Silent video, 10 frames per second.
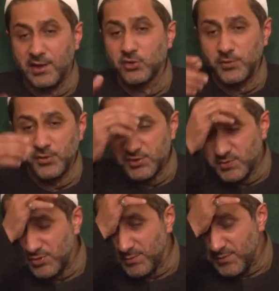And to be honest
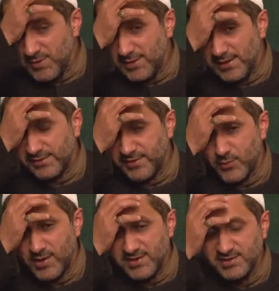with you, maybe it
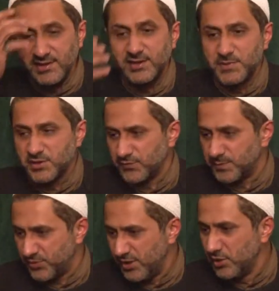requires a little bit of
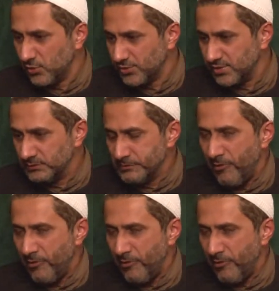a prelude.